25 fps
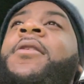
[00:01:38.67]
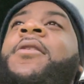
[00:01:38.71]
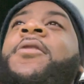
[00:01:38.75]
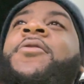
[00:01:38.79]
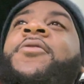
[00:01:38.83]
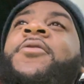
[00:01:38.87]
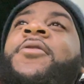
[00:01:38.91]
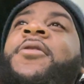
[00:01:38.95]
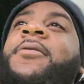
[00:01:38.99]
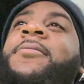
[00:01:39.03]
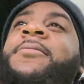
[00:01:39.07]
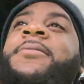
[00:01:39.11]

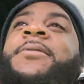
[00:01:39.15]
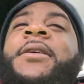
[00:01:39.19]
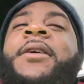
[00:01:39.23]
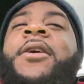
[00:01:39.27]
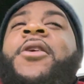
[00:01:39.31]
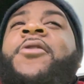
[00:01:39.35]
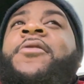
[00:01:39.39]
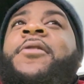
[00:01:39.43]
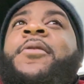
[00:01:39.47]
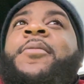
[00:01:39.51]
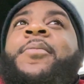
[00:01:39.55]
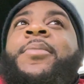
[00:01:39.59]
You know what I'm saying?
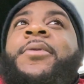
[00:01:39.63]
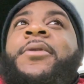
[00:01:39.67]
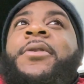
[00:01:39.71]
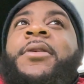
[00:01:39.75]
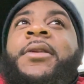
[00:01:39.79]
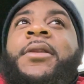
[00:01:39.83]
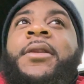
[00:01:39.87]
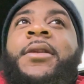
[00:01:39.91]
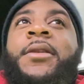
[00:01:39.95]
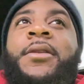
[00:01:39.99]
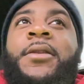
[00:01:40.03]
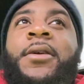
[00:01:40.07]
Only
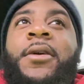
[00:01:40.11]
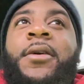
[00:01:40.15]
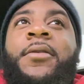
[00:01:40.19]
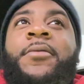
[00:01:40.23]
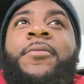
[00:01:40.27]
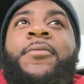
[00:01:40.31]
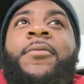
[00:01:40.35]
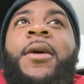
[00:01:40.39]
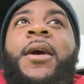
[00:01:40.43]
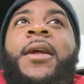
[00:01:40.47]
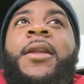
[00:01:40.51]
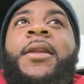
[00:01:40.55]
Bud the duck
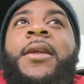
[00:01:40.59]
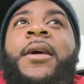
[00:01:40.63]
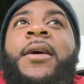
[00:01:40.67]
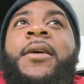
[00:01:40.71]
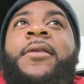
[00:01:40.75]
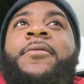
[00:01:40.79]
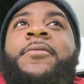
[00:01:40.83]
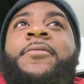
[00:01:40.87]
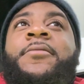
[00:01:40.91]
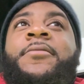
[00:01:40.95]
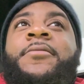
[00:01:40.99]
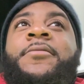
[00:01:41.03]
right
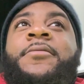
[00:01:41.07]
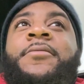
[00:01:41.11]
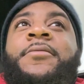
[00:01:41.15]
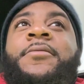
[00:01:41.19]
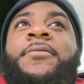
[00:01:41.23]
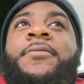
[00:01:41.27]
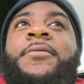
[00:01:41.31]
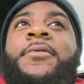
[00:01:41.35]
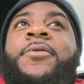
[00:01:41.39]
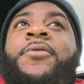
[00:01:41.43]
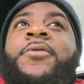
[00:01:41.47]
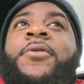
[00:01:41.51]
now.
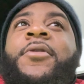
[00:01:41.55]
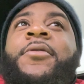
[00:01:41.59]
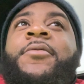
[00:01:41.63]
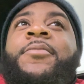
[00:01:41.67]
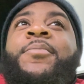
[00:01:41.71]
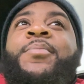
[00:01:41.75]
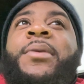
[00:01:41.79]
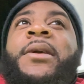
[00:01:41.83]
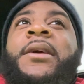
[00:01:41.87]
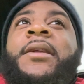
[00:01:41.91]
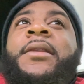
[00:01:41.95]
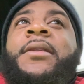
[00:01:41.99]
You know,
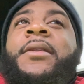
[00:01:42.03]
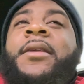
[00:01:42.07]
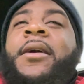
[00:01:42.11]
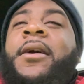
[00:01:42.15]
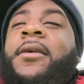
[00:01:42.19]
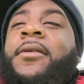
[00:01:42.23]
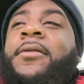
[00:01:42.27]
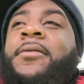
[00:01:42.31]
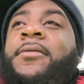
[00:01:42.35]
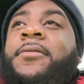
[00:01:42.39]
big duck.